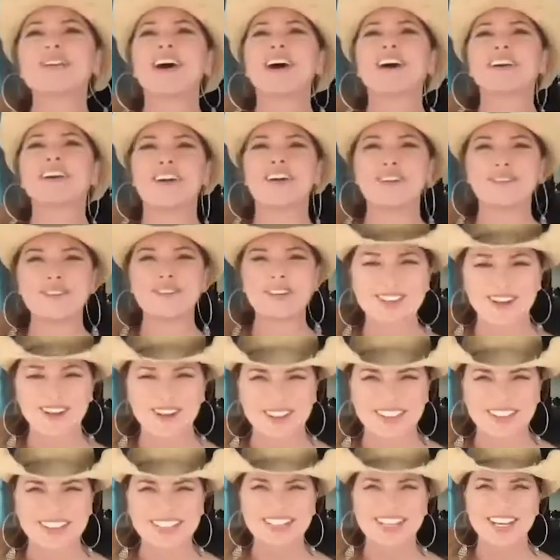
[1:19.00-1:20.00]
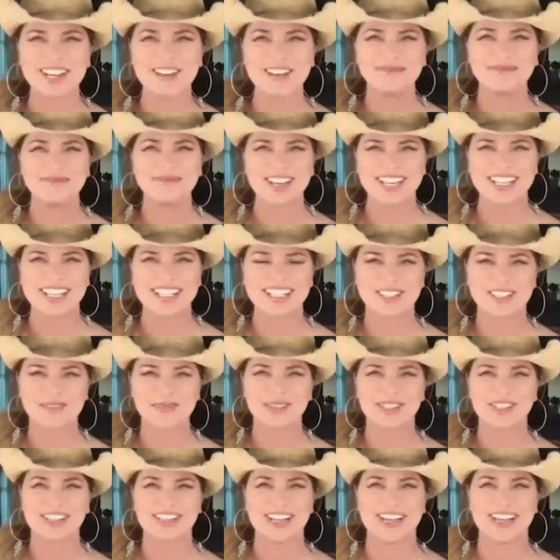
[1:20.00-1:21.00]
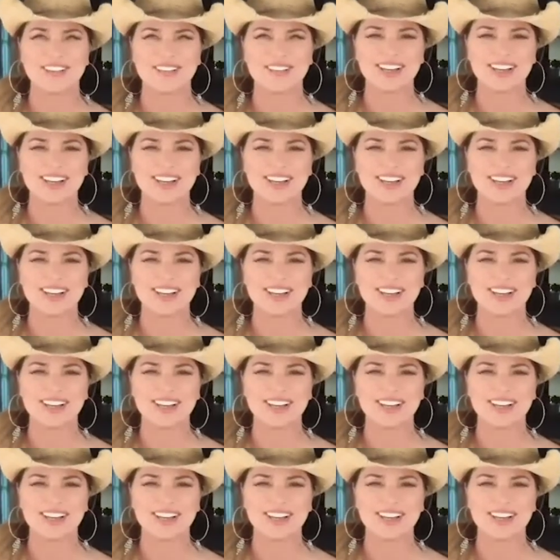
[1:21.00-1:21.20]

not always on the same page, let's put it that